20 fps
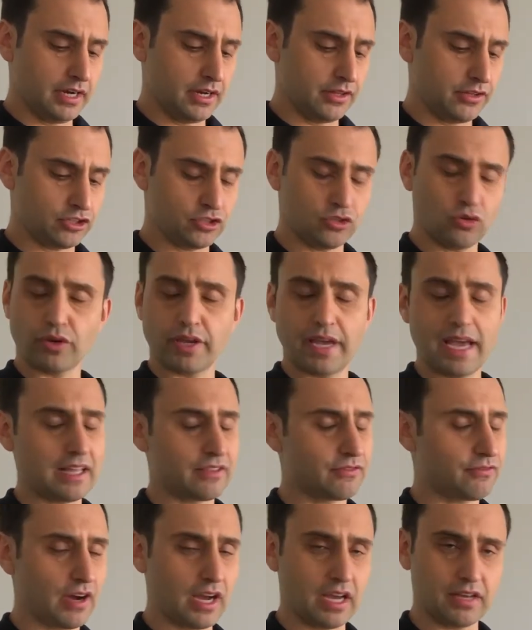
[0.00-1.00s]
There's no
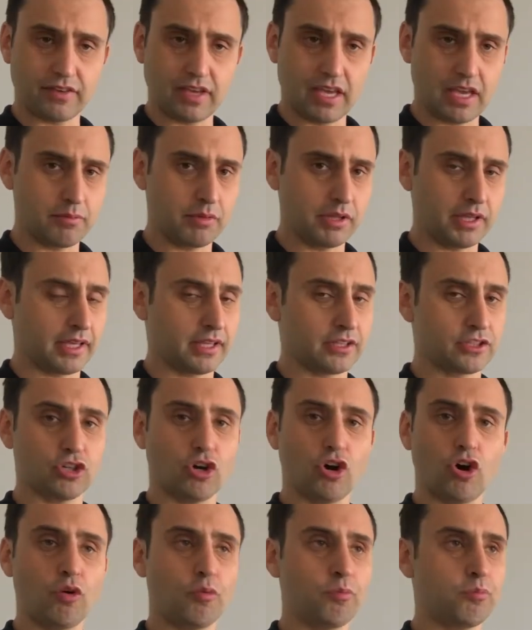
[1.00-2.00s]
Cat5 cabling. It's
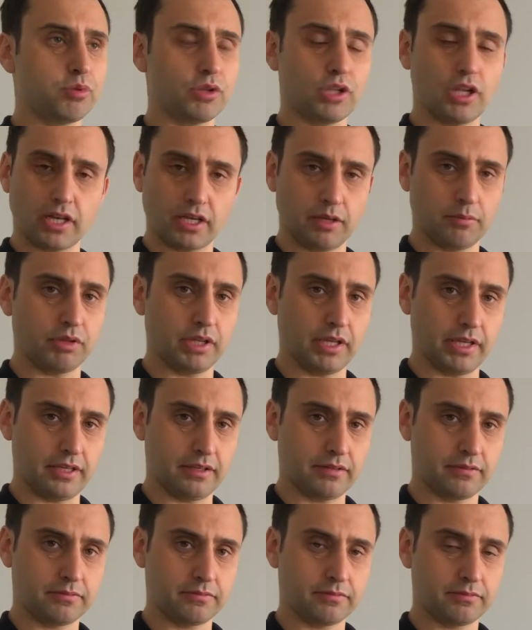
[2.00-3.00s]
all plug and
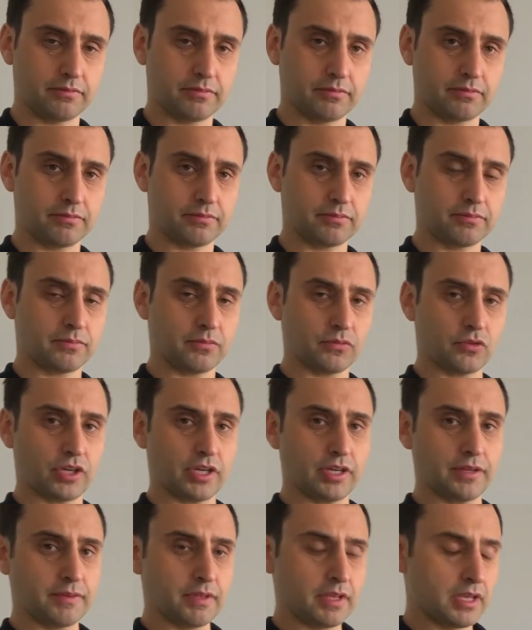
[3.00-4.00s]
play.
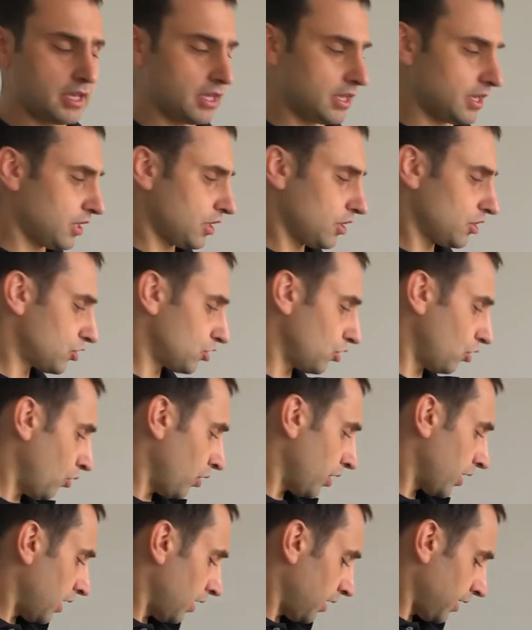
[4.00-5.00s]
Okay.
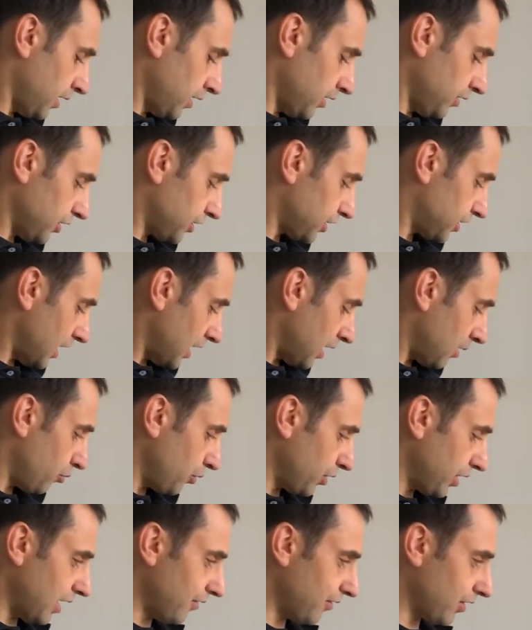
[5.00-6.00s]
So here in the setup,
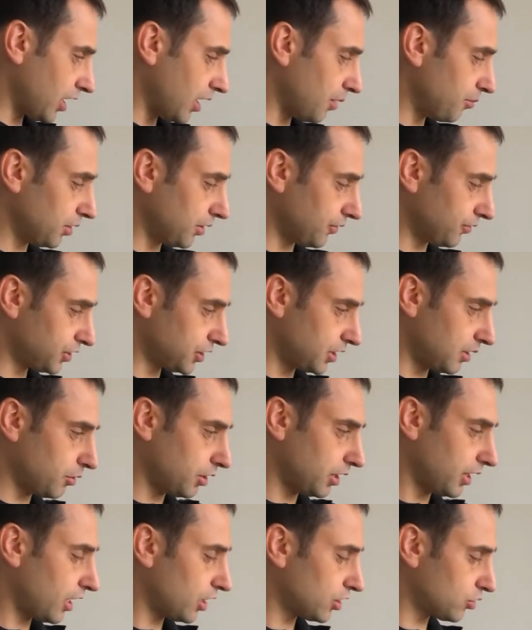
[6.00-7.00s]
we have a couple of
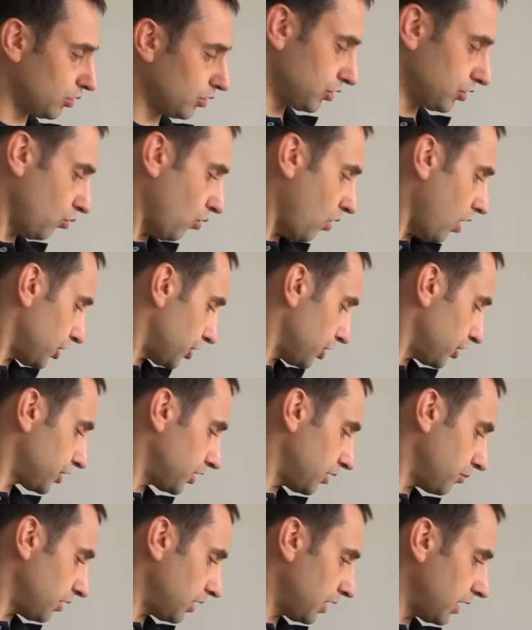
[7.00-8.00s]
simulators. a washer
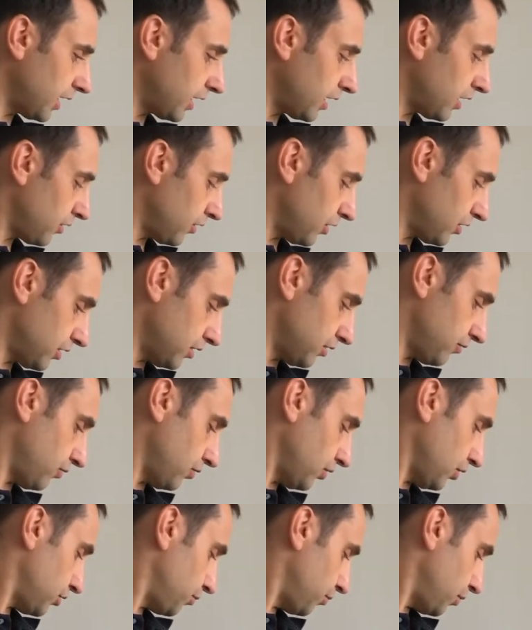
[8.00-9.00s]
simulator. This is
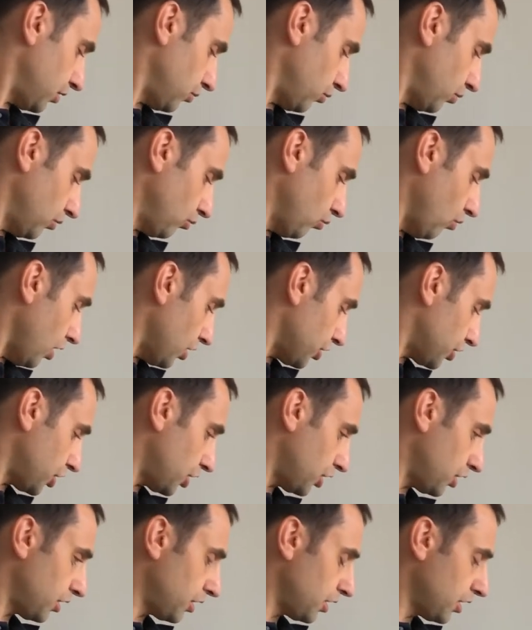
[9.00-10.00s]
for a Speed Queen
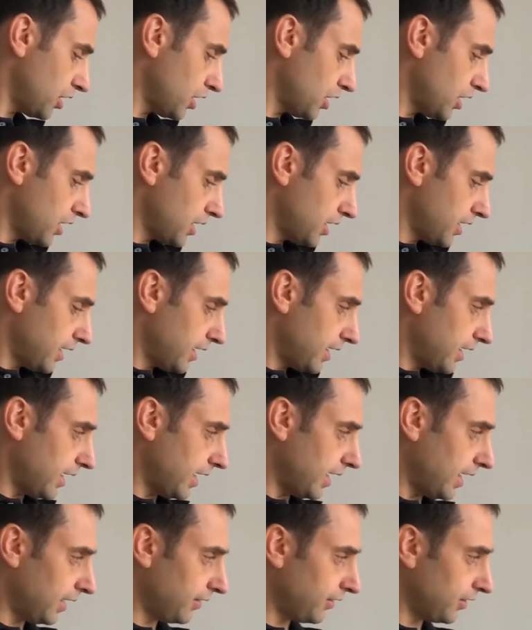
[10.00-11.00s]
washer.
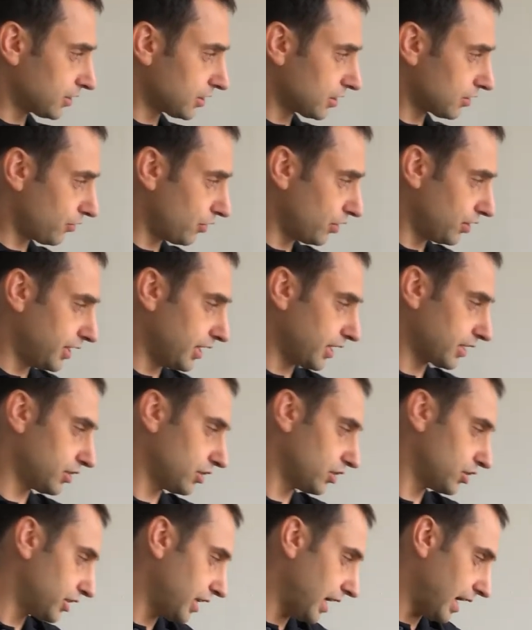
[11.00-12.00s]
And this is for a
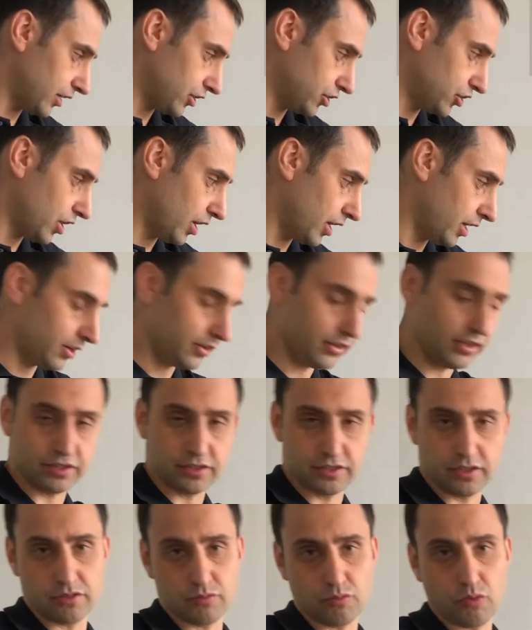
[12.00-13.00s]
Dexter stack dryer.
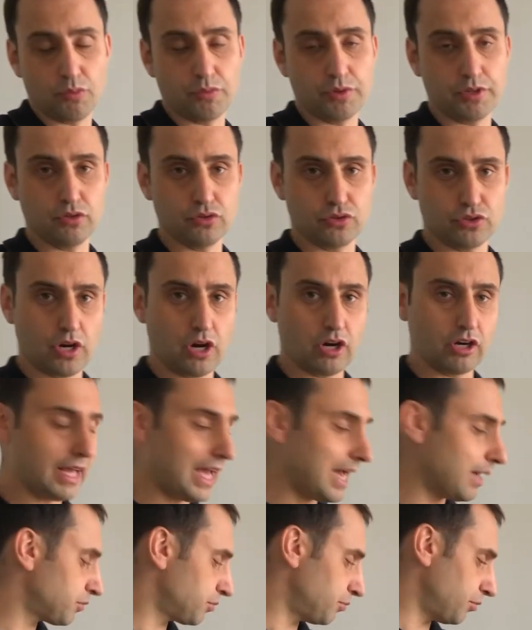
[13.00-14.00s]
This is what we use in our
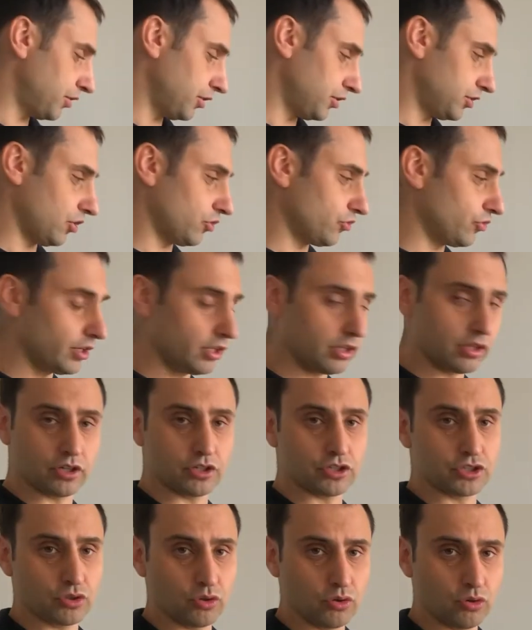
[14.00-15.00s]
labs, but these are real
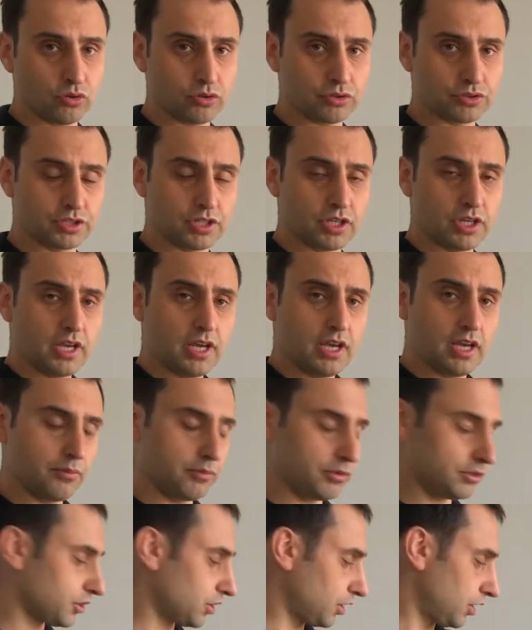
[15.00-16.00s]
controls. And
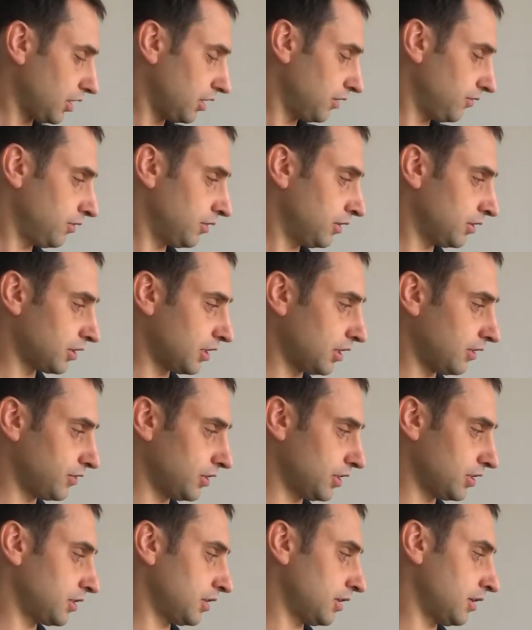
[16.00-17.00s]
what's going to give you, it gives
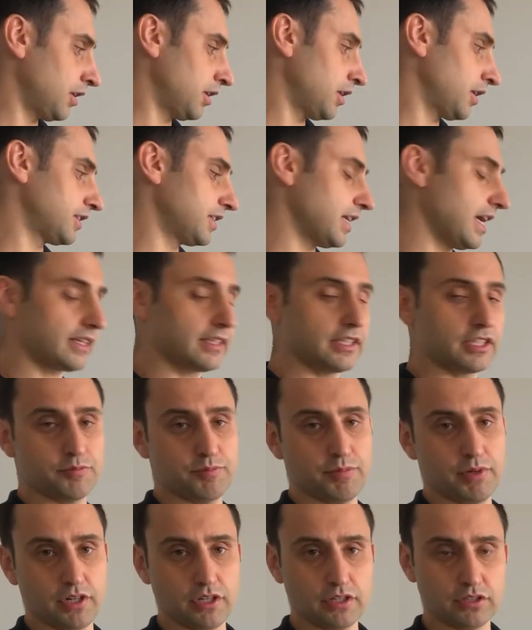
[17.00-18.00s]
us an exact
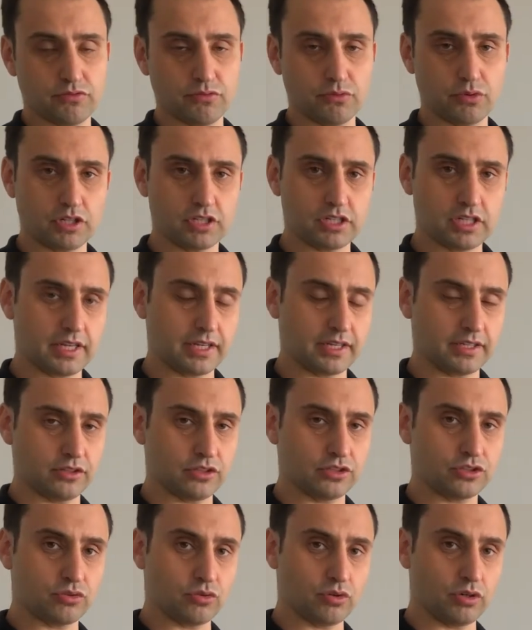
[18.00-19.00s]
experience of what it's like in the
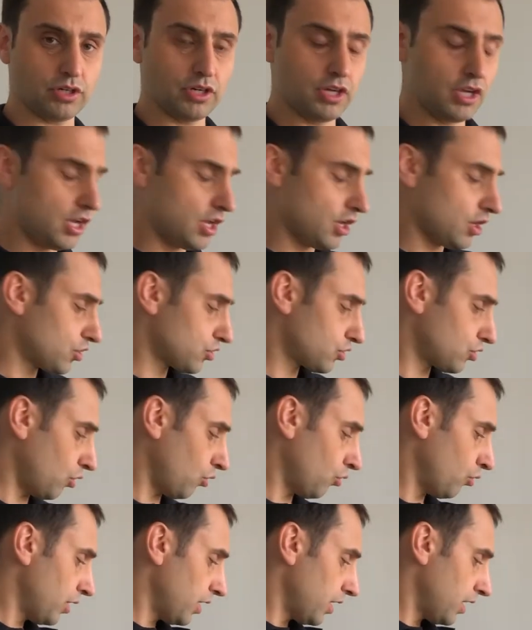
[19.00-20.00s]
store.
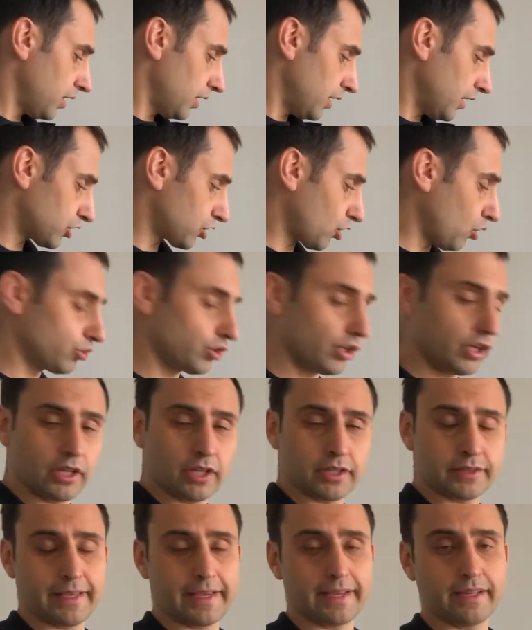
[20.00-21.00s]
So let's go
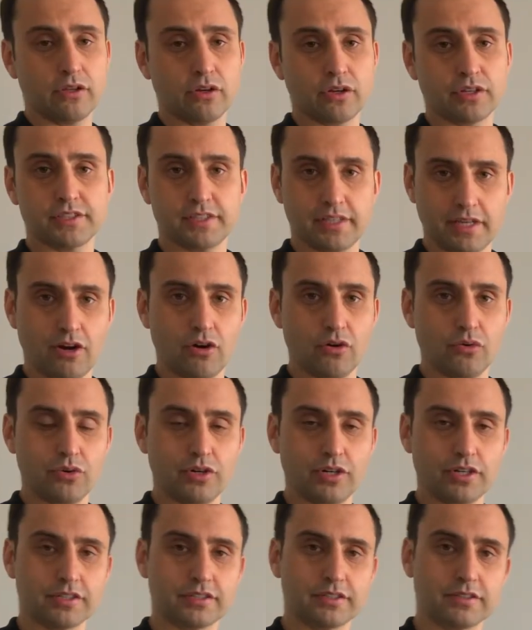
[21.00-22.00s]
take a look and see how it
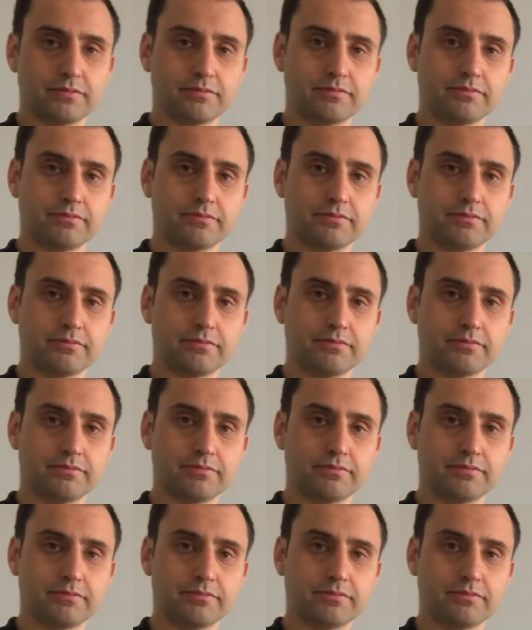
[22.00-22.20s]
works.